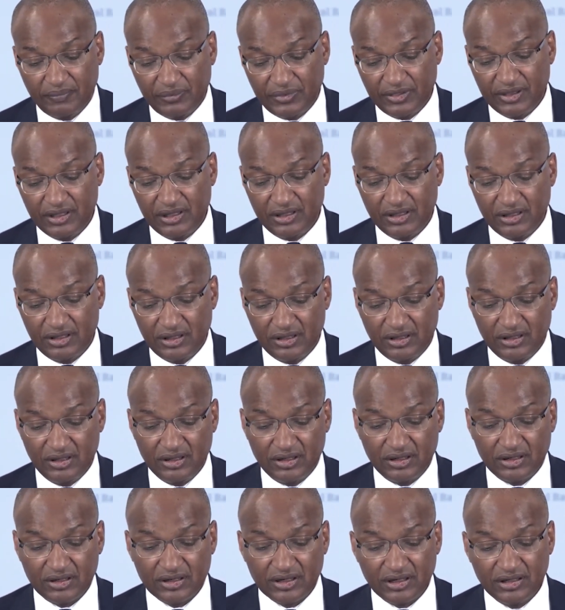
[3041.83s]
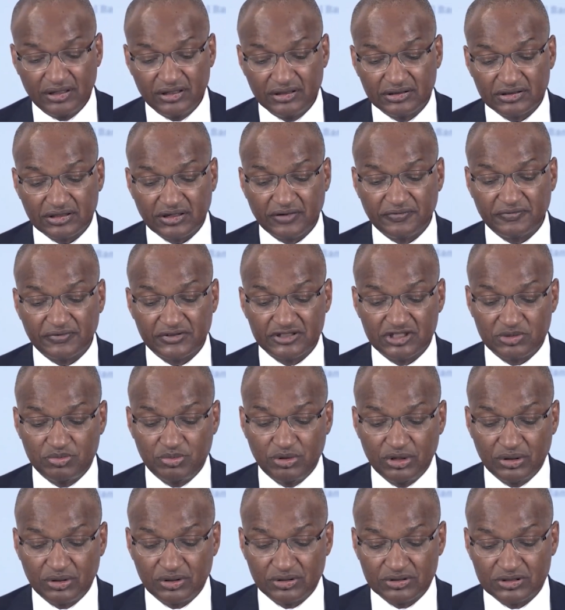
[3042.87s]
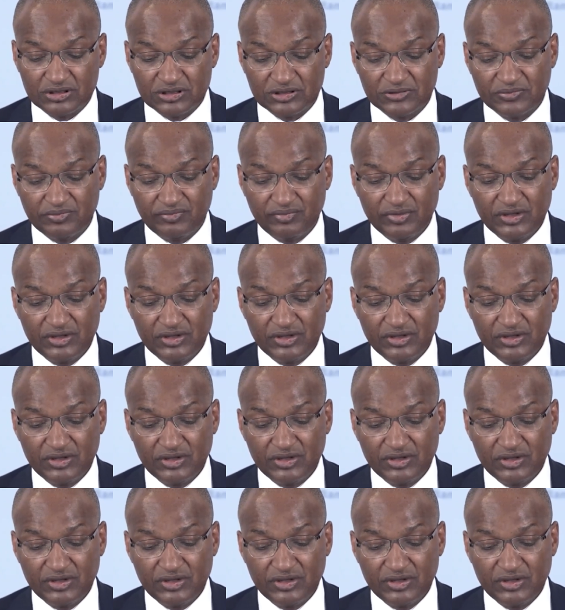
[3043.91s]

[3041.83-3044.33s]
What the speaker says: the credit reference bureaus.